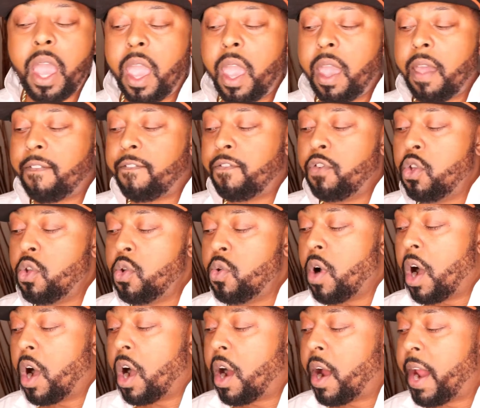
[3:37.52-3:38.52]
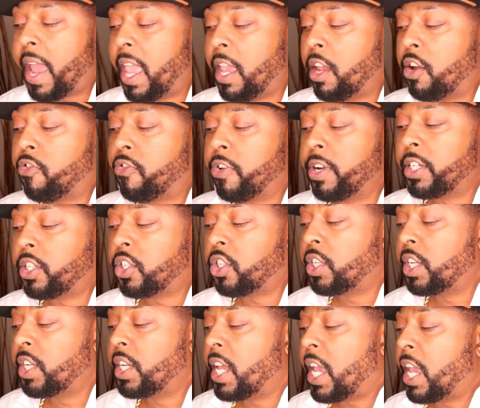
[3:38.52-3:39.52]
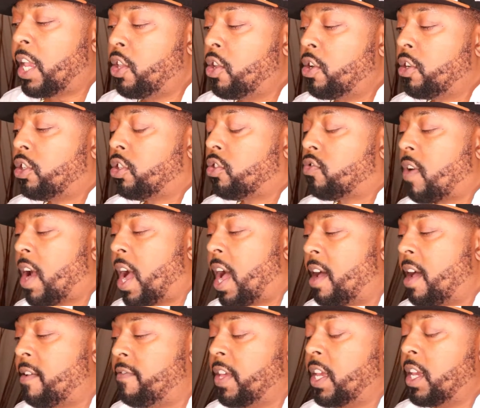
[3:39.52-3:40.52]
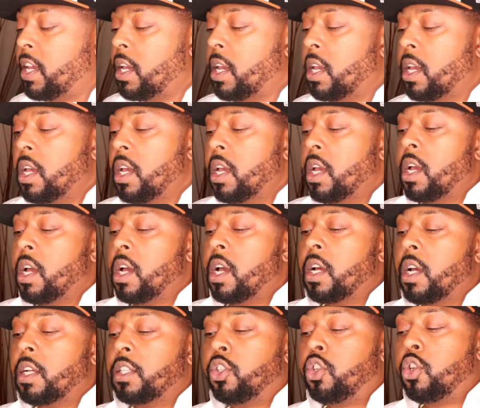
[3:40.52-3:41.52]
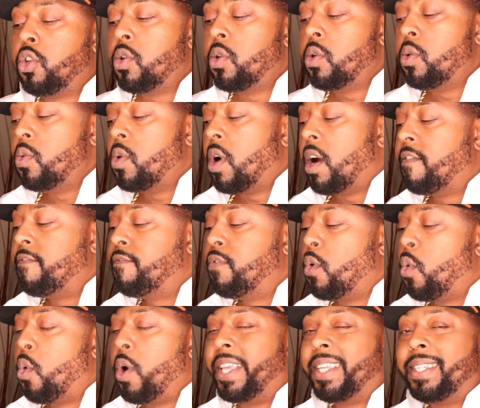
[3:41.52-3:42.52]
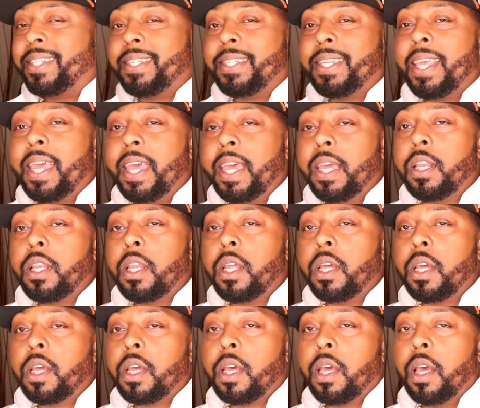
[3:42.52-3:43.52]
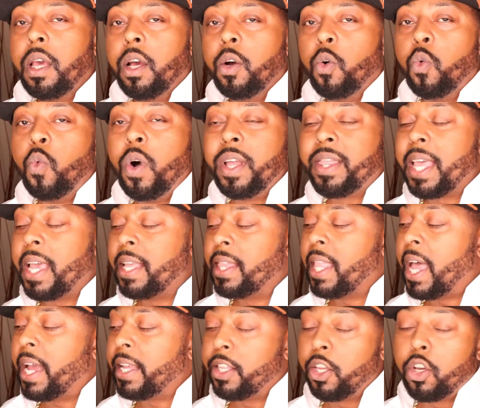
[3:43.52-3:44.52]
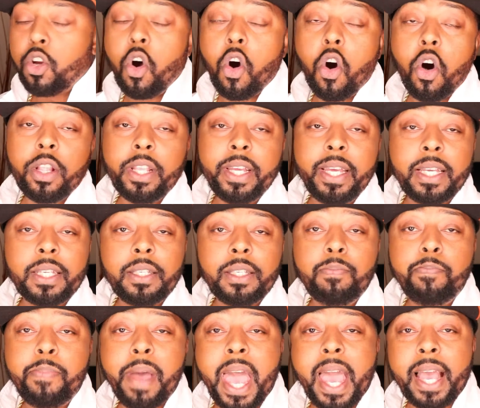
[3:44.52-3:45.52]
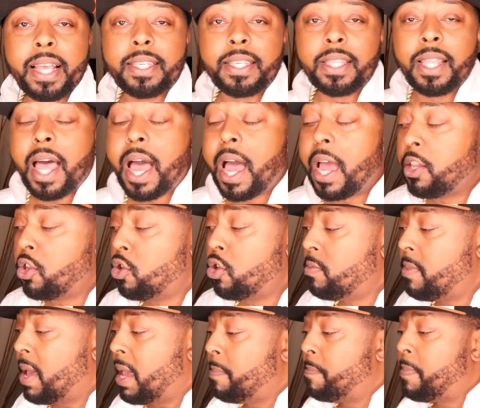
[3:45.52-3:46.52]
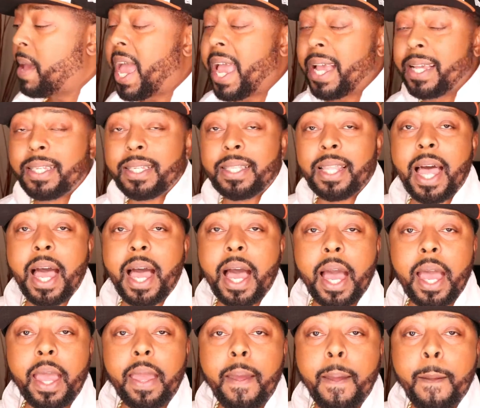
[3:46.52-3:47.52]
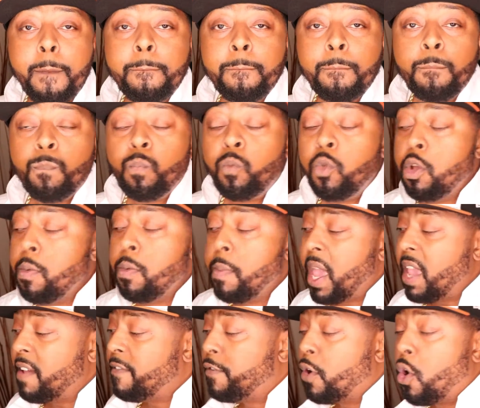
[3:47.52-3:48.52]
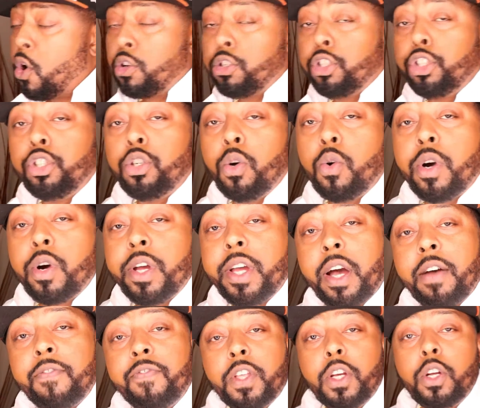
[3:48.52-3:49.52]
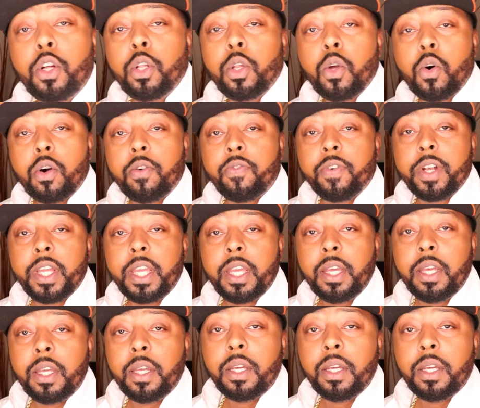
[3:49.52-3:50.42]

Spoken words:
If you are a Christian and you're striving to avoid sin, what they like to call it is backsliding. You may backslide. You may fall short of the glory.